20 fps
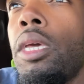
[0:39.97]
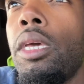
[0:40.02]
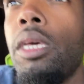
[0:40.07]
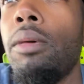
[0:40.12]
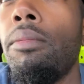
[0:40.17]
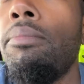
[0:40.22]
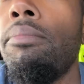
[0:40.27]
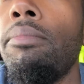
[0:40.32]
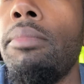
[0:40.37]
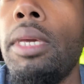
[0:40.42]

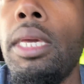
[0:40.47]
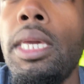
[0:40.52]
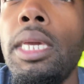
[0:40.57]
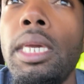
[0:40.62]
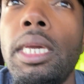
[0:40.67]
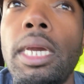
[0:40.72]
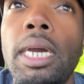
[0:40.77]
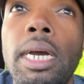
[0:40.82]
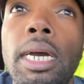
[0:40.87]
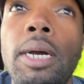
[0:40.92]

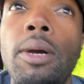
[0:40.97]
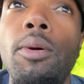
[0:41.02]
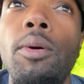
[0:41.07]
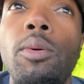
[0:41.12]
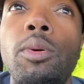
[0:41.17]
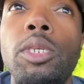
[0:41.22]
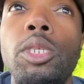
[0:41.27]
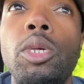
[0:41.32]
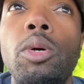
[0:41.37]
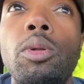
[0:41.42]
Me, I
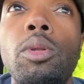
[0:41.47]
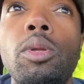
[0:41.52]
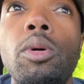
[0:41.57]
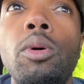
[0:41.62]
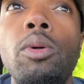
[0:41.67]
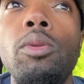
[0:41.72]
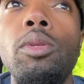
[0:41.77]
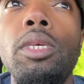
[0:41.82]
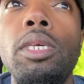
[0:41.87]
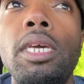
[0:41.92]
was
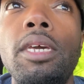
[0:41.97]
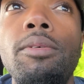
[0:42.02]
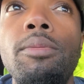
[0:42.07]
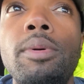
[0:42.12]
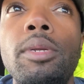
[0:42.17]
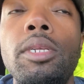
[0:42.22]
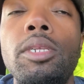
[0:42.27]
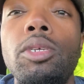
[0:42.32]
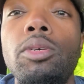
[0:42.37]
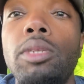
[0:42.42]
only
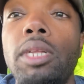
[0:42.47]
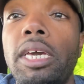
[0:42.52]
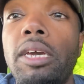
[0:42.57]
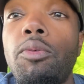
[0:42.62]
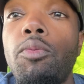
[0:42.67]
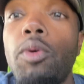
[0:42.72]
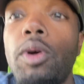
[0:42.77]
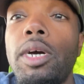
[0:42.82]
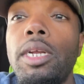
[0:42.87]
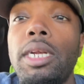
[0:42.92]
able to do like
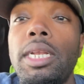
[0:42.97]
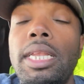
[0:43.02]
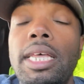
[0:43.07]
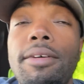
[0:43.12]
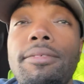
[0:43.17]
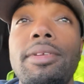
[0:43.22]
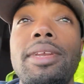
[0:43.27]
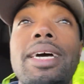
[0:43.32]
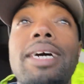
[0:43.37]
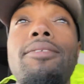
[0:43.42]
one
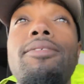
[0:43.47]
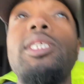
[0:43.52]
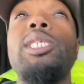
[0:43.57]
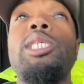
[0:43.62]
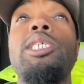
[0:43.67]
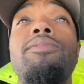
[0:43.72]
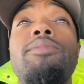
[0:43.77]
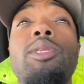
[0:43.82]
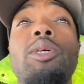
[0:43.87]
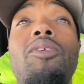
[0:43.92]
11 hour
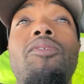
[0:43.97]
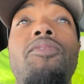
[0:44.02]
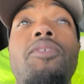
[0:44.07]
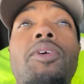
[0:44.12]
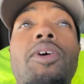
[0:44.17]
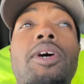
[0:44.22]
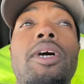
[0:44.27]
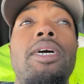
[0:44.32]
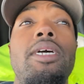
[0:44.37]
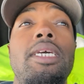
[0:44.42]
shift so
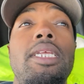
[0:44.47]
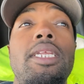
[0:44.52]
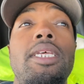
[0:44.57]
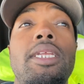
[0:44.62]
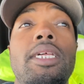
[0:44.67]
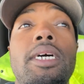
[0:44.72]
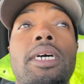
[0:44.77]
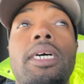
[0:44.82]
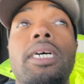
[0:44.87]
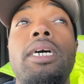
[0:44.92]
far and then
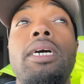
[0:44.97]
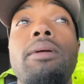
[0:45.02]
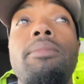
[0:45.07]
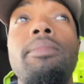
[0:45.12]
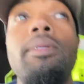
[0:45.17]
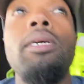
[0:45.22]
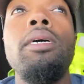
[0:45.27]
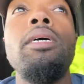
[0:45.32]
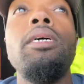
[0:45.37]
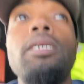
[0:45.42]

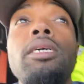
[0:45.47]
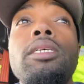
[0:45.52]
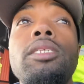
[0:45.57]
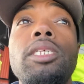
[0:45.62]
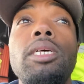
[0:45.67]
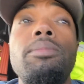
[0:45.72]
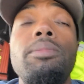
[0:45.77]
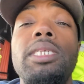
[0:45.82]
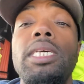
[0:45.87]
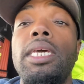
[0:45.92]
um
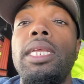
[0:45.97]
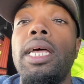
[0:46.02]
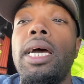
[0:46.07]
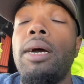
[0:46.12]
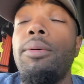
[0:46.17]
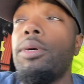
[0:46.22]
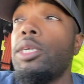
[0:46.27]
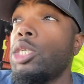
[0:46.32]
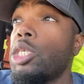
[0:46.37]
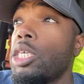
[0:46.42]
some 10
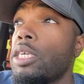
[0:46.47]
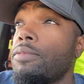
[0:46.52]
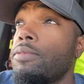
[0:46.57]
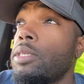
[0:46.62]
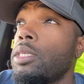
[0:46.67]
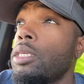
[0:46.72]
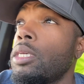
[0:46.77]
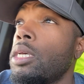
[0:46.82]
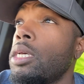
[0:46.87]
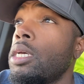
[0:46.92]
hour
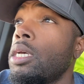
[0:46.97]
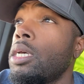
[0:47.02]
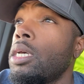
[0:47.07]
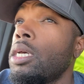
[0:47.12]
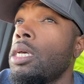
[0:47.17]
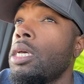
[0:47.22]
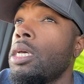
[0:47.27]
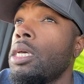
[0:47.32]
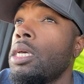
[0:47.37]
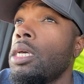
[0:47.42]
shifts.
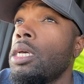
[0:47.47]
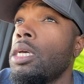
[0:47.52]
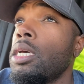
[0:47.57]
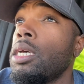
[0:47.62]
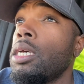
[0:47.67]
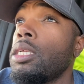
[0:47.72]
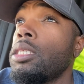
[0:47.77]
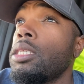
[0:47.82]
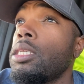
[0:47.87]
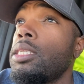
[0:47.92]

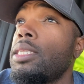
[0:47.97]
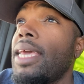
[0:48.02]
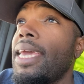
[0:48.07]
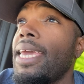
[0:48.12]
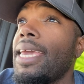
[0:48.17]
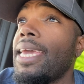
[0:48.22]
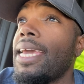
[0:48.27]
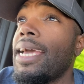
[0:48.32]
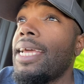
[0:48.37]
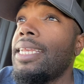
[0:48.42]

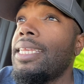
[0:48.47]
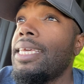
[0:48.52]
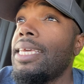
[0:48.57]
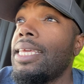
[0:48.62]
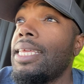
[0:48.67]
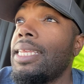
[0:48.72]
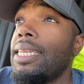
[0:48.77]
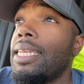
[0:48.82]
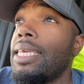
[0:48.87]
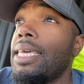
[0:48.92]
Today I
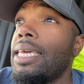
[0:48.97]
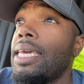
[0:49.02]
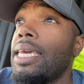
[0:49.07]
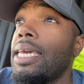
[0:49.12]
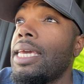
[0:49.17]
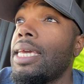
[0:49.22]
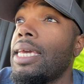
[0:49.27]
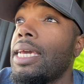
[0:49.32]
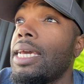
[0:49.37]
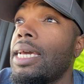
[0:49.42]
did
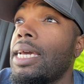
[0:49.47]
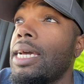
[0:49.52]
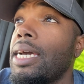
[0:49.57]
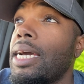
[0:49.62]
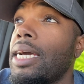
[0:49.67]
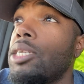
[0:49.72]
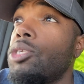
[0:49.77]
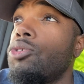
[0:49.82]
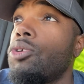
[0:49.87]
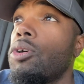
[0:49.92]

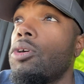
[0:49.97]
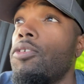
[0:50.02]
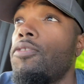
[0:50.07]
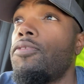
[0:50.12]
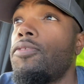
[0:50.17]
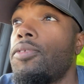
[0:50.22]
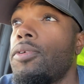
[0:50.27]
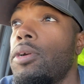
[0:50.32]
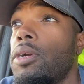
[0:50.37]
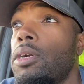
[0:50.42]
I drove
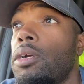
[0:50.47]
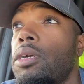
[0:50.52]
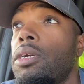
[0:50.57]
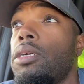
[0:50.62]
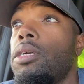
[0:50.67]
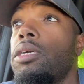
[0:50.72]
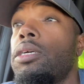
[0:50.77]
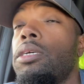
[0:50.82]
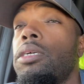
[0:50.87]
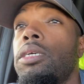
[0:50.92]
for